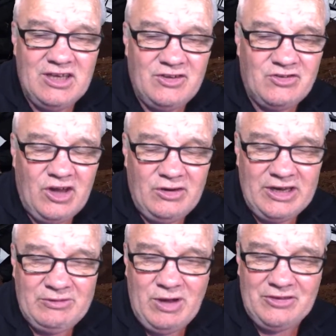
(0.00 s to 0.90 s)

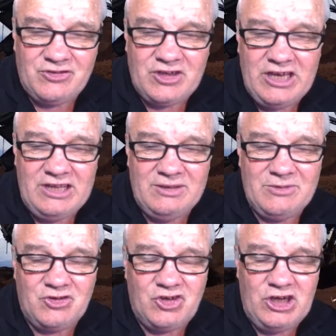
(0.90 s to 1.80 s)
So once again, the
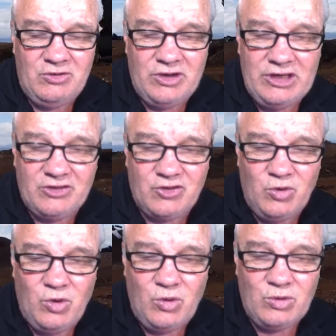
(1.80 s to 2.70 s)
machinery is
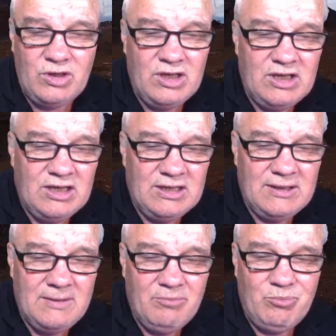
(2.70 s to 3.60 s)
all
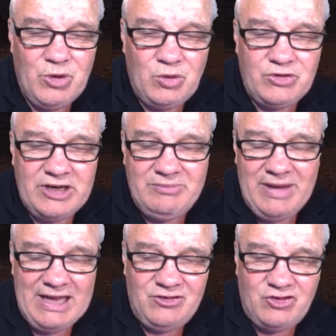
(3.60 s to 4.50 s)
built and
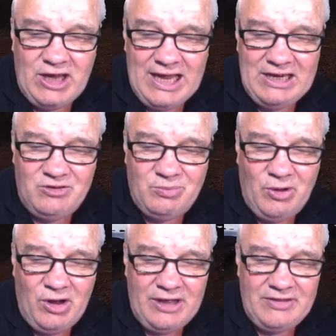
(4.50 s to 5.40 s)
maintained
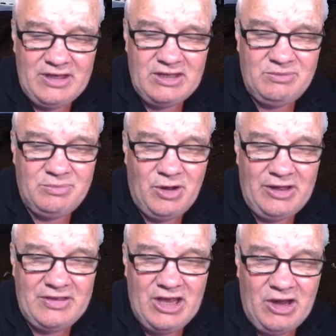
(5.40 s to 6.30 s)
by the
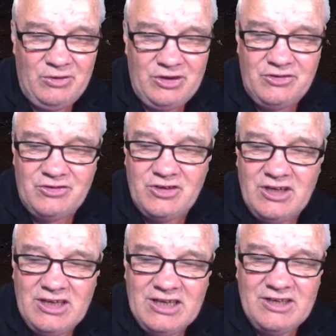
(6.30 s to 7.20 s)
owners
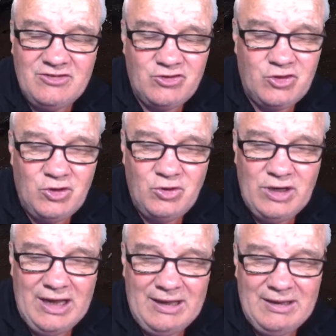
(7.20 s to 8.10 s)

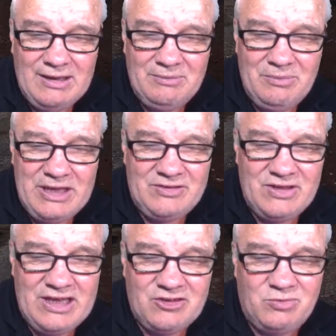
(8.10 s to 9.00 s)
to meet
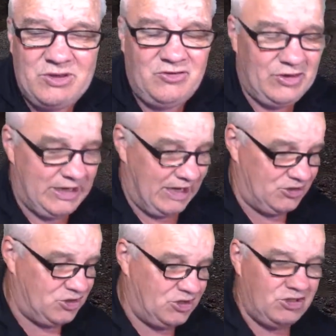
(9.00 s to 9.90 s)
their
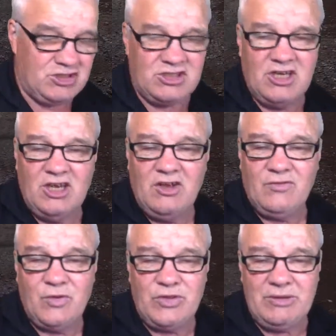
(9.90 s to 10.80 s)
specifications
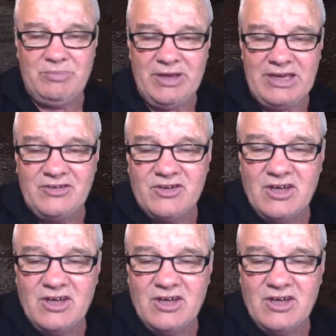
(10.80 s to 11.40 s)
for their peat.